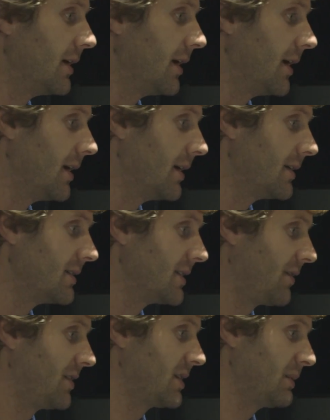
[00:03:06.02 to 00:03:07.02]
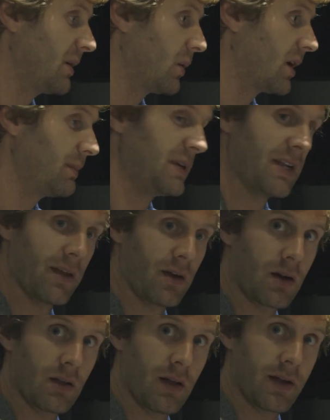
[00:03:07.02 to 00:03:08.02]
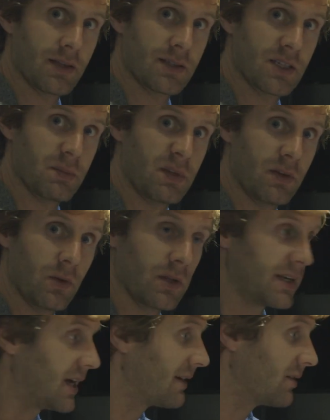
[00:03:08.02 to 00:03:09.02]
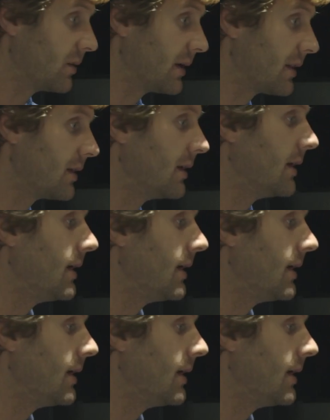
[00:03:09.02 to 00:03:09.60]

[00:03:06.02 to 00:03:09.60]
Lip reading: It's definitely something that we're going to be telling our clients to be really careful with.